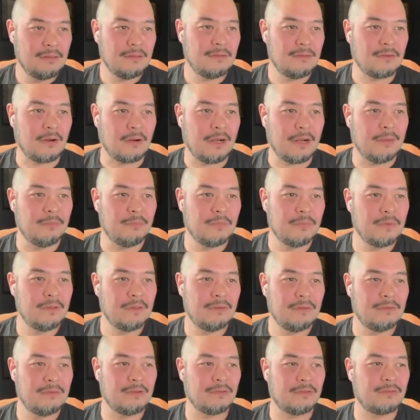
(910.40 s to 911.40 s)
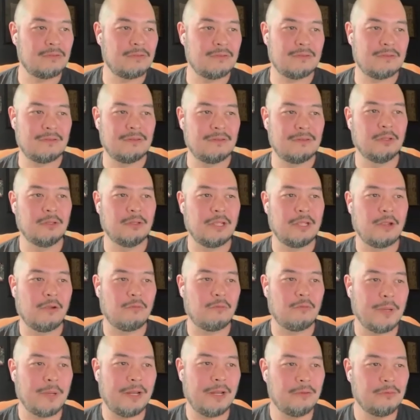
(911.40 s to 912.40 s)
Sorry, I'm just looking
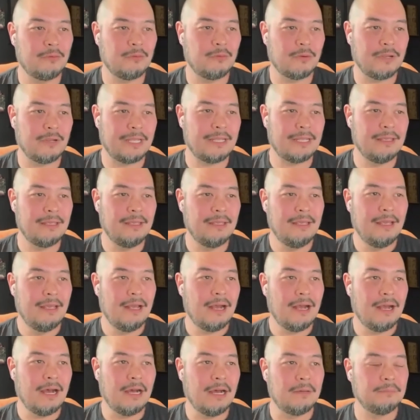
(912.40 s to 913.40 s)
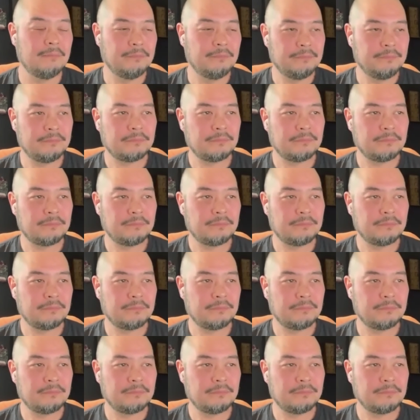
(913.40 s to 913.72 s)
over my notes real quick. How